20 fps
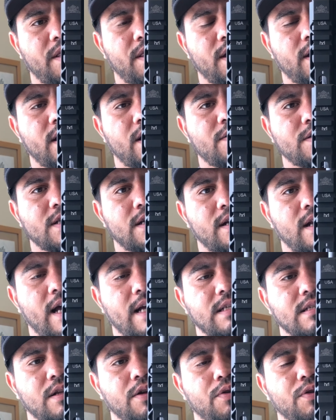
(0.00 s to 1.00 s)
think that was a
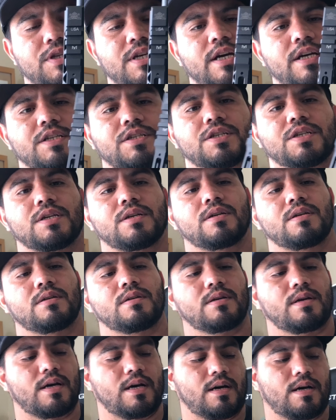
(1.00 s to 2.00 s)
nice little touch.
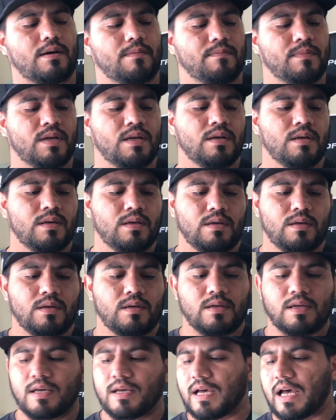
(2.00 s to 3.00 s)

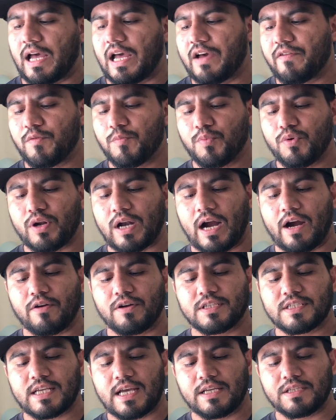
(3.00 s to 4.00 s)
I haven't put
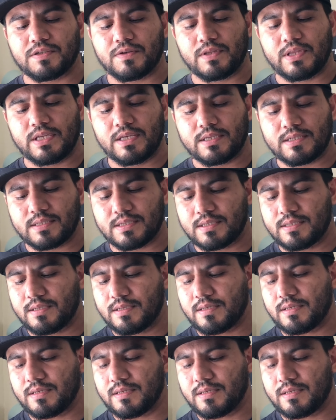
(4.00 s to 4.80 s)
iron sights on this,